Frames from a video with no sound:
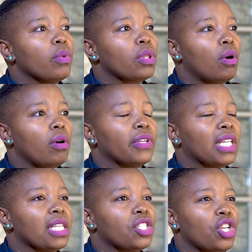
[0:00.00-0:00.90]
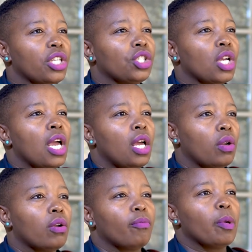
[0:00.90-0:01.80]
with COVID has changed a
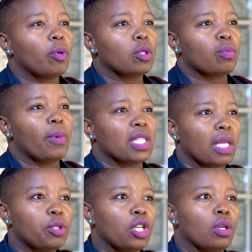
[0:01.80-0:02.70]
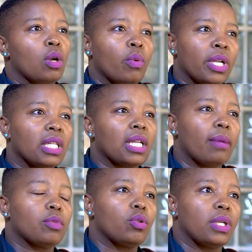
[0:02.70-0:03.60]
lot of people's perception when it
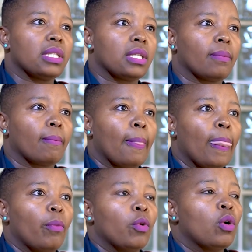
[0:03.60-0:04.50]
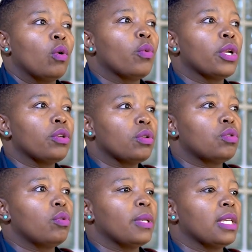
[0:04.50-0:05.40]
comes to nursing. We used to